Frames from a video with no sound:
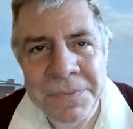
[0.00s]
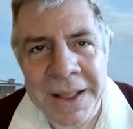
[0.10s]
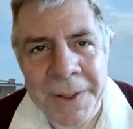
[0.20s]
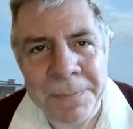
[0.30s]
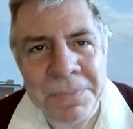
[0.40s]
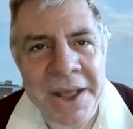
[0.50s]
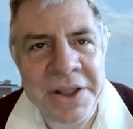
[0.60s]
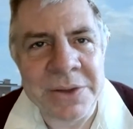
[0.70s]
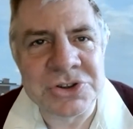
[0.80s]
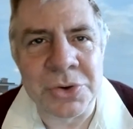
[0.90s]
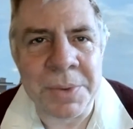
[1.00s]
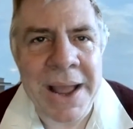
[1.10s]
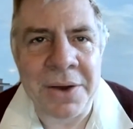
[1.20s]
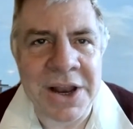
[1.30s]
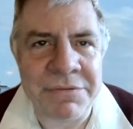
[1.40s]
yeah, and he was talking
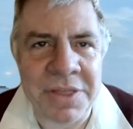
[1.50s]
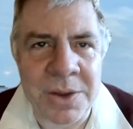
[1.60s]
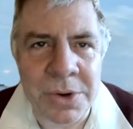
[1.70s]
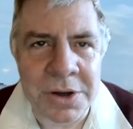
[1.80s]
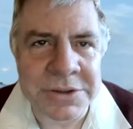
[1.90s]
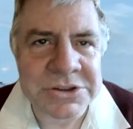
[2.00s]
about how clever they were